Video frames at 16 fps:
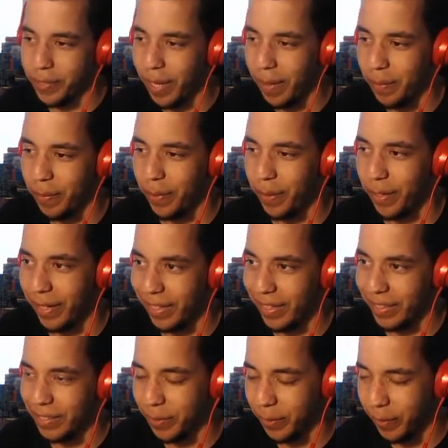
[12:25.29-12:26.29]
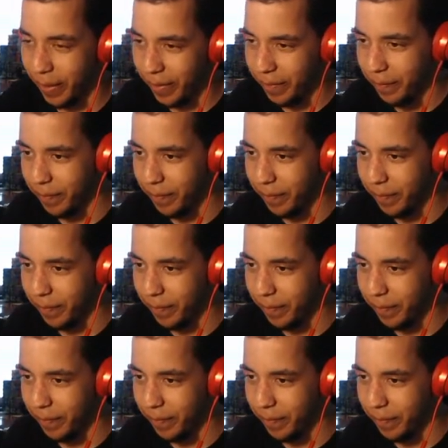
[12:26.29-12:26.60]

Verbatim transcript: up or it gets away.